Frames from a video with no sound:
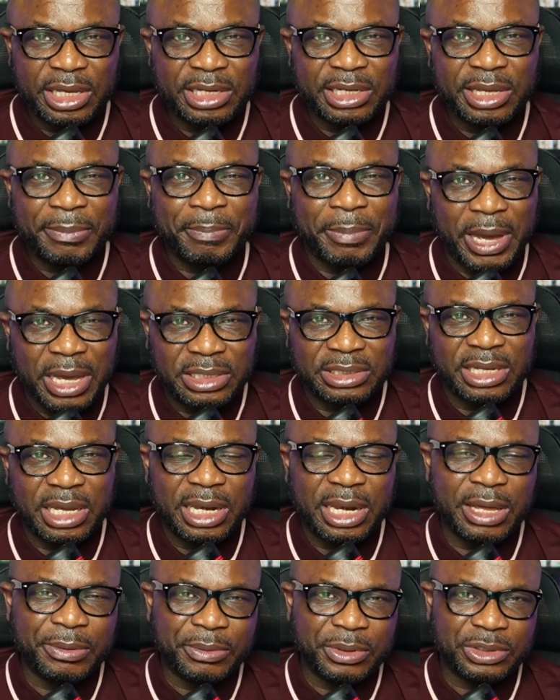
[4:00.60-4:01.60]
passed their
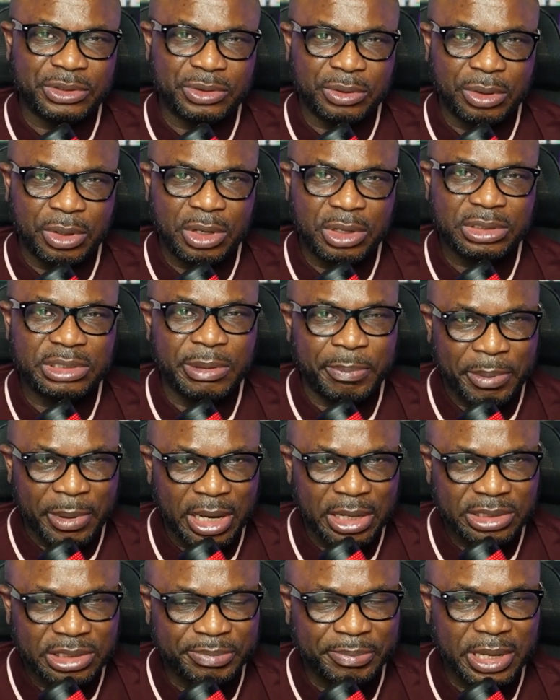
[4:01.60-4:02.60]
language to us. They
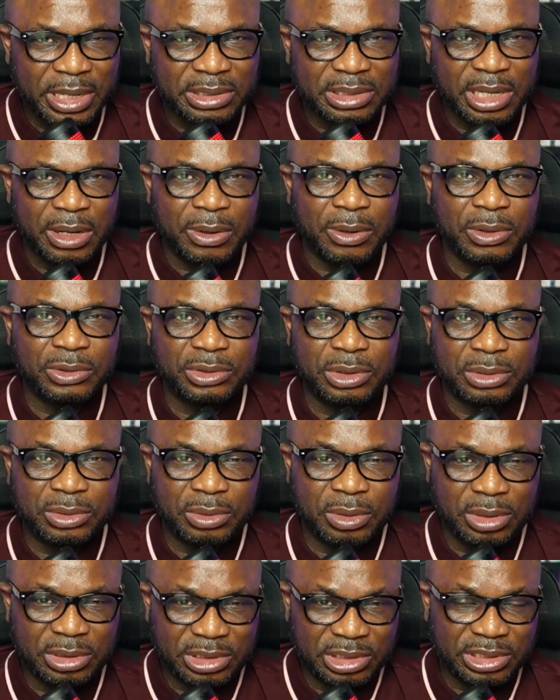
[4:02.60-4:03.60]
passed their culture
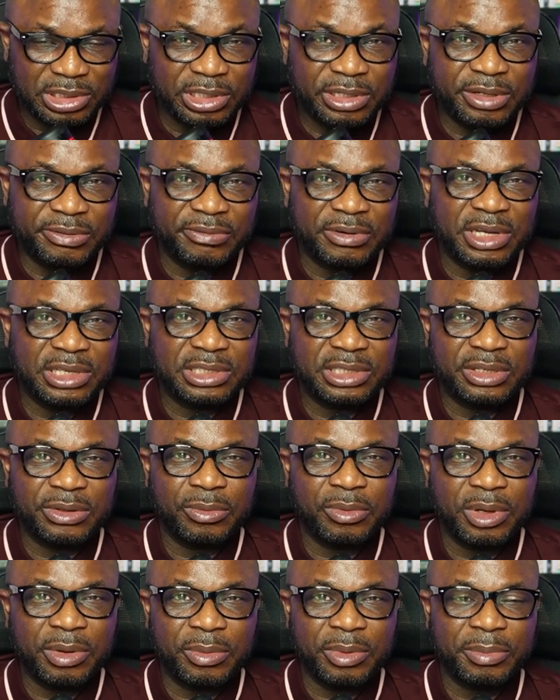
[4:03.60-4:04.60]
to us. It still reflects in the
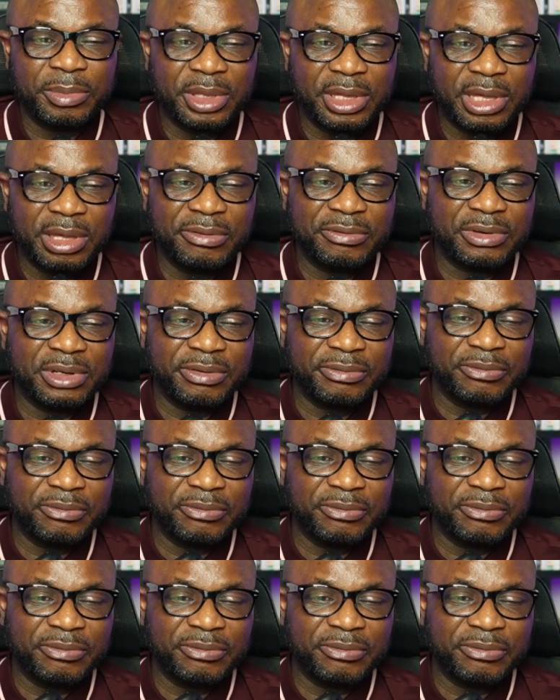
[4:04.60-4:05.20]
way we behave, in the